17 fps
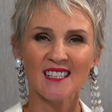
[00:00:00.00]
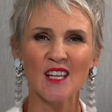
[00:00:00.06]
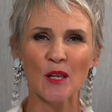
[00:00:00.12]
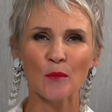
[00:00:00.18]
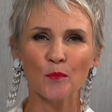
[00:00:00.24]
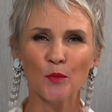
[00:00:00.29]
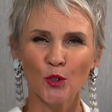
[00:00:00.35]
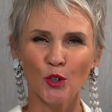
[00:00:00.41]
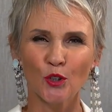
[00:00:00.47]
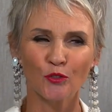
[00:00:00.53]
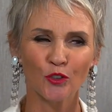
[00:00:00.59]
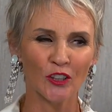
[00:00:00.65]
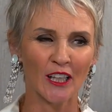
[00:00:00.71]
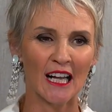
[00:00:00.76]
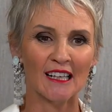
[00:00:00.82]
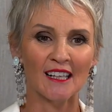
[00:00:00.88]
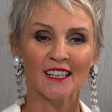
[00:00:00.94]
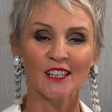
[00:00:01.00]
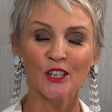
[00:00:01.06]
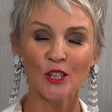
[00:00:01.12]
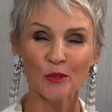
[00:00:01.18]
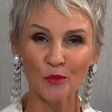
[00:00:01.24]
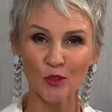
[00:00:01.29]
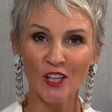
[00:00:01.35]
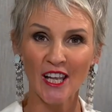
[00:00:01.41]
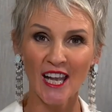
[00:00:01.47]
It's a beautiful color. It
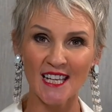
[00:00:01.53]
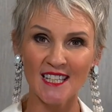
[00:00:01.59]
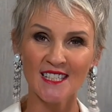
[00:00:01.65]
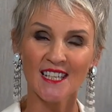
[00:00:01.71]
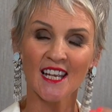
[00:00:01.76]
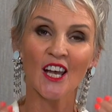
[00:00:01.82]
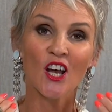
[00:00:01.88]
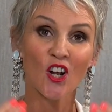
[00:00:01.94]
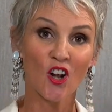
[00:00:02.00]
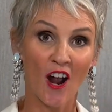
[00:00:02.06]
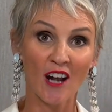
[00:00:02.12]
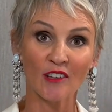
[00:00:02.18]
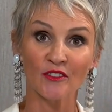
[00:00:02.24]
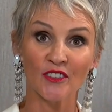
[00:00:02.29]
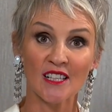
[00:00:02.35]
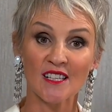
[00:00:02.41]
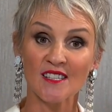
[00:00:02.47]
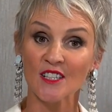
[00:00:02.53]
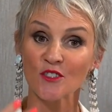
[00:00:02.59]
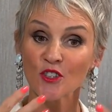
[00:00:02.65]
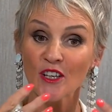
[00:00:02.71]
communicates confidence.